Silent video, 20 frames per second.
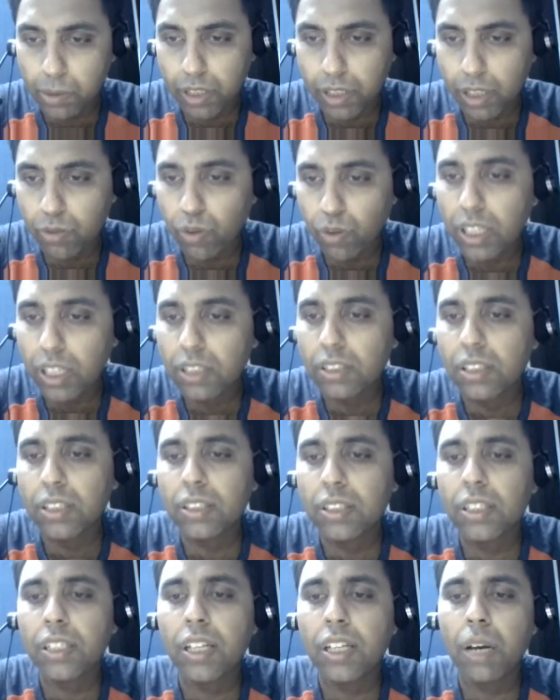that what is this
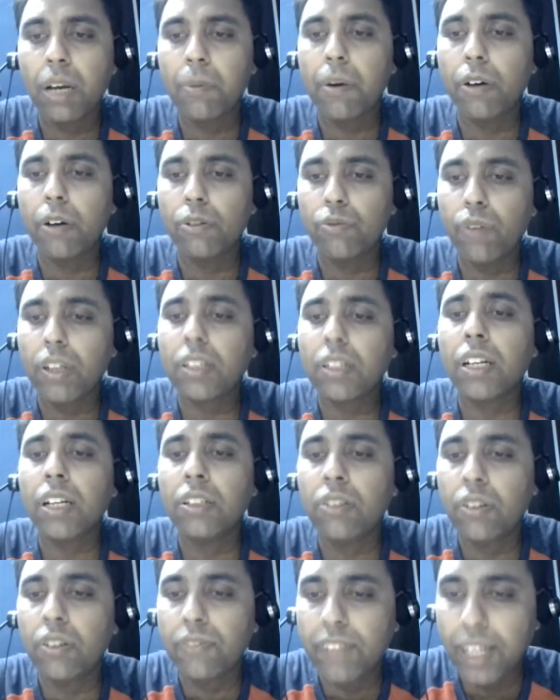data about, what kind
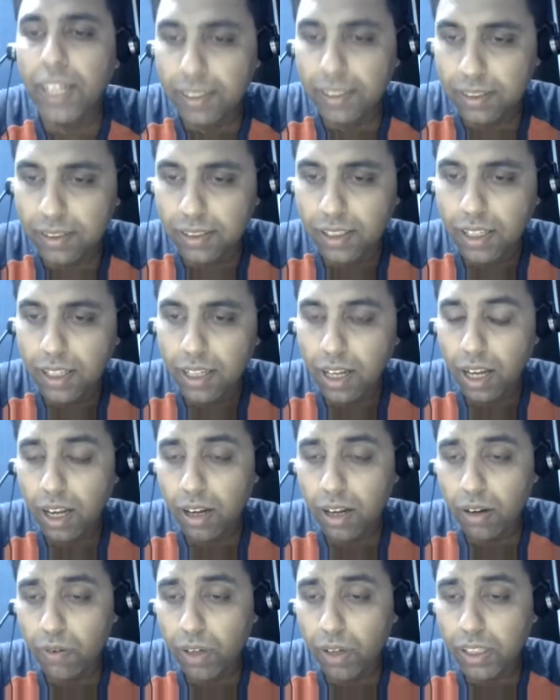of text,
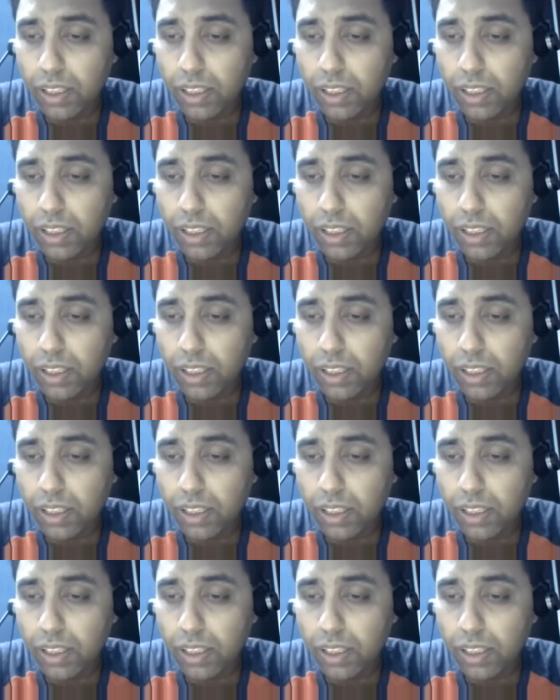what